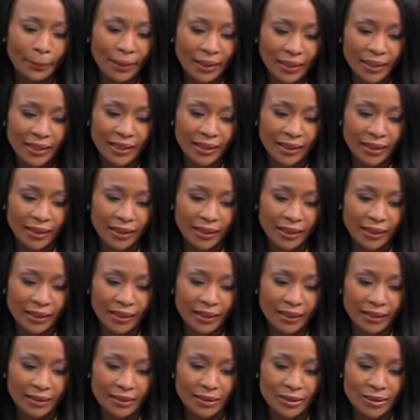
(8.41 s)
billion
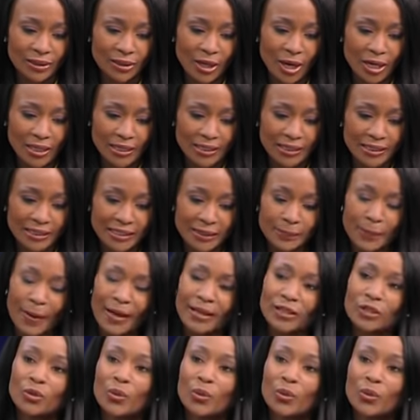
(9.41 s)
by